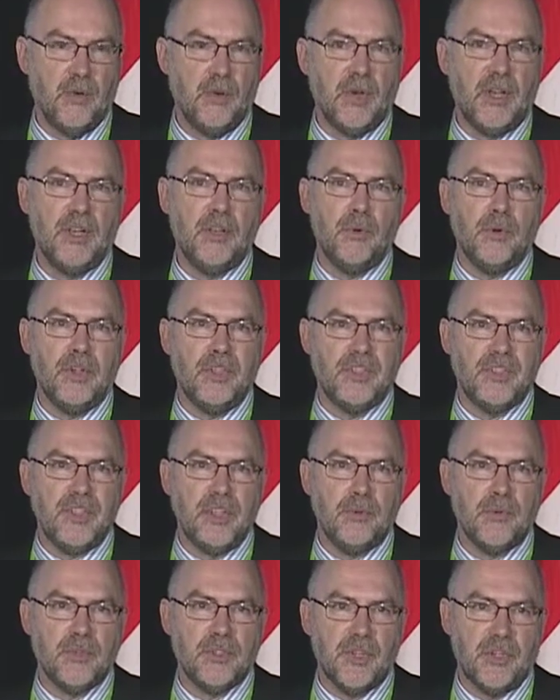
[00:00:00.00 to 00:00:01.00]
Why do you want to
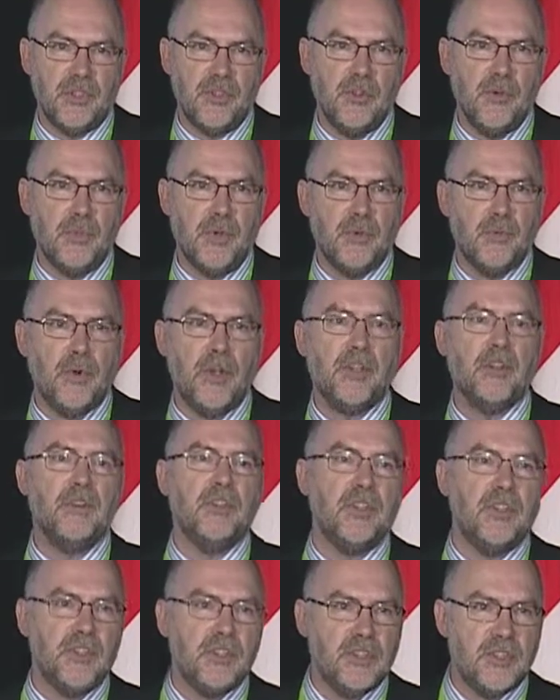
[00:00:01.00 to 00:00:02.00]
sequence a human? Why
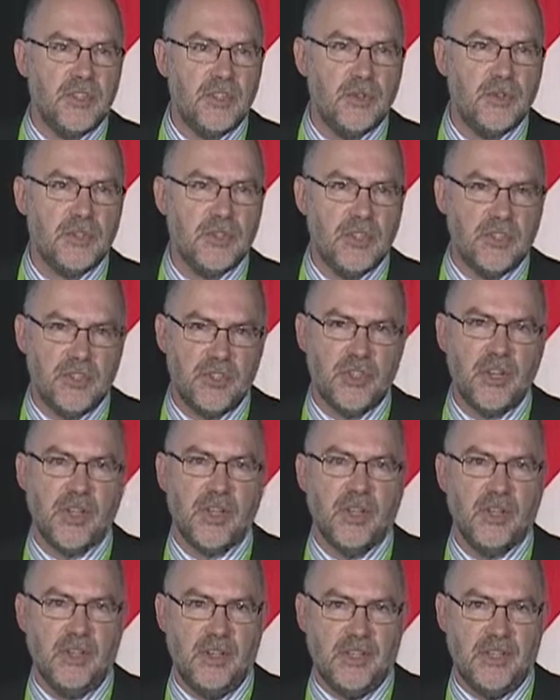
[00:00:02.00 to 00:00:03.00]
don't you just use the
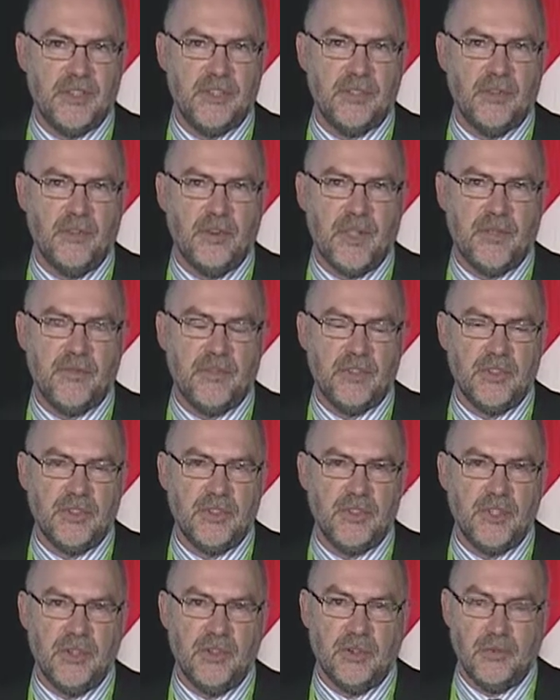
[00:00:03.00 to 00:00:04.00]
chicken as the
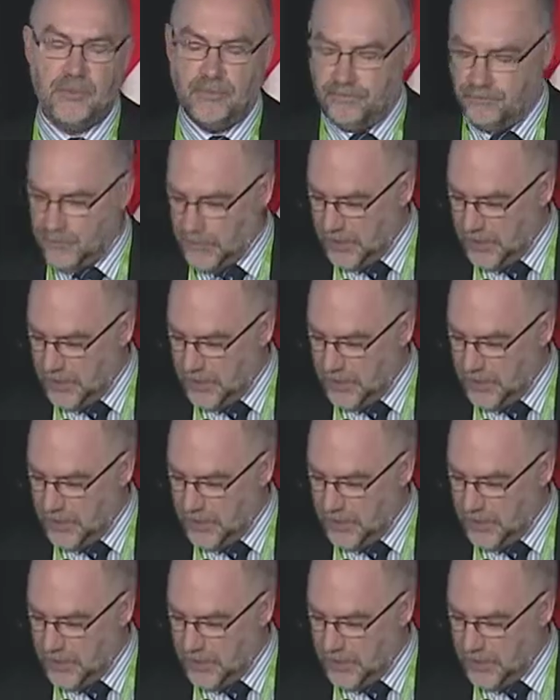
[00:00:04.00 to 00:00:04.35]
reference genome?